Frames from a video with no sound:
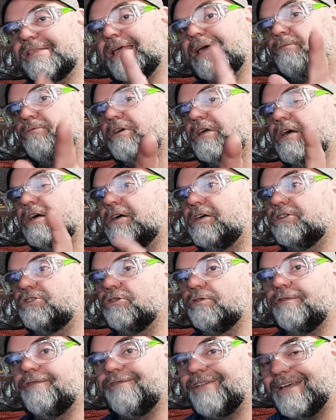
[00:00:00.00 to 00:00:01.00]
it's an
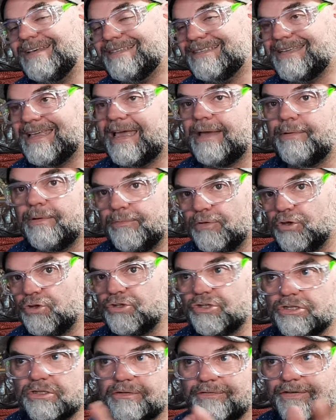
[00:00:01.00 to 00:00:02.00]
Elgato face cam I'm
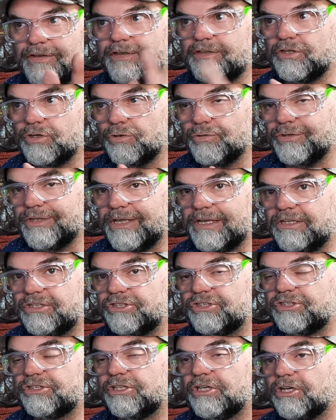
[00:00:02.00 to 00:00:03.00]
using to video
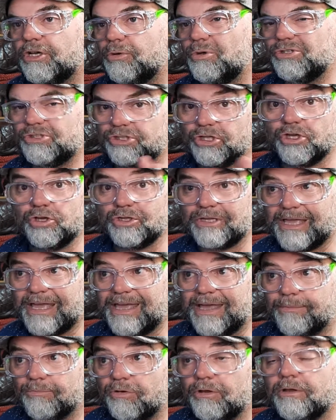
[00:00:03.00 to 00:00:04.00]
this, which is a good
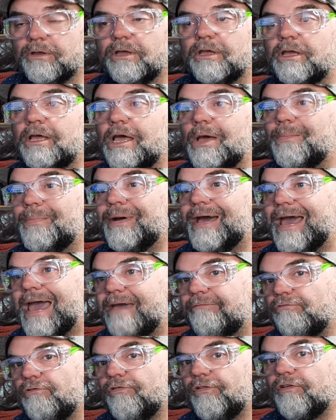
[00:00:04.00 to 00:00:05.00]
camera, but
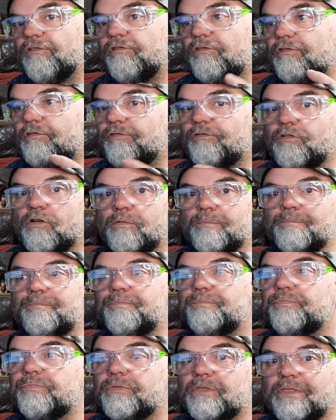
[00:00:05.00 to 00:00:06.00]
everything
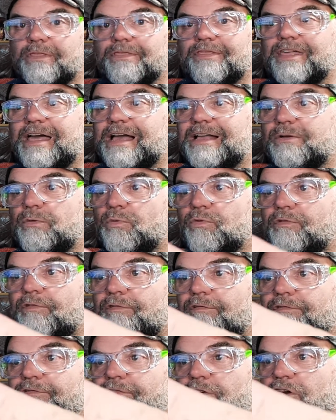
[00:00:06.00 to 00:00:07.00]
from that
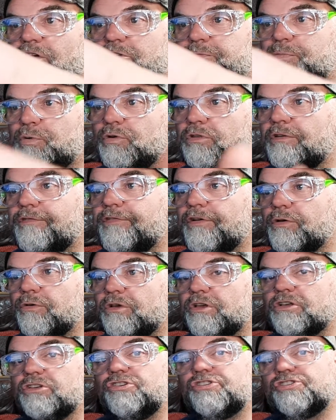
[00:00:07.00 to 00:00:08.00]
first point of
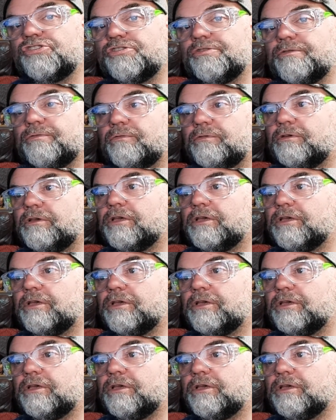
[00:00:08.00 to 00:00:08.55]
focus,